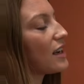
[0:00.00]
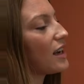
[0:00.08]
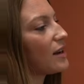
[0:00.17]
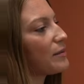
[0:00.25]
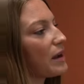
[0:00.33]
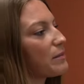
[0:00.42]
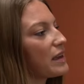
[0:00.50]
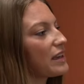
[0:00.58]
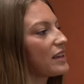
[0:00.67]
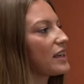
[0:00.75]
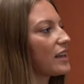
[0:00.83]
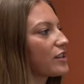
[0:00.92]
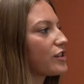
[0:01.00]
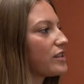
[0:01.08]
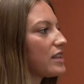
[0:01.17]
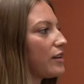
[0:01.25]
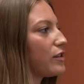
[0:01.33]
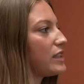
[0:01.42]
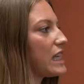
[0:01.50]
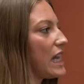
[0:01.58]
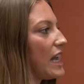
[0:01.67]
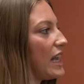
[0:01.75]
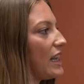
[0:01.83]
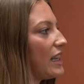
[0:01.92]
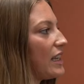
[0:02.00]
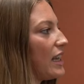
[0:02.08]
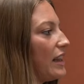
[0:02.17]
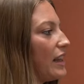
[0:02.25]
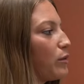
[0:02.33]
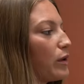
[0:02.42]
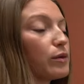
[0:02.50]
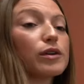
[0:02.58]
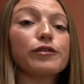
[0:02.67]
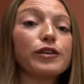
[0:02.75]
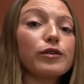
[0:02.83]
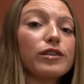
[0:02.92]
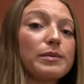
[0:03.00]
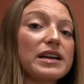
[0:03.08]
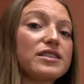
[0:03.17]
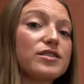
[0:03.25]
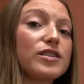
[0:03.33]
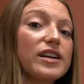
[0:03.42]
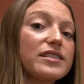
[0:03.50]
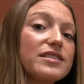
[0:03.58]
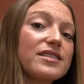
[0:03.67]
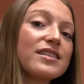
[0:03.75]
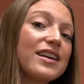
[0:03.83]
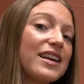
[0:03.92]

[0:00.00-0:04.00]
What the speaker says: I make connections every day, and then we review with my students.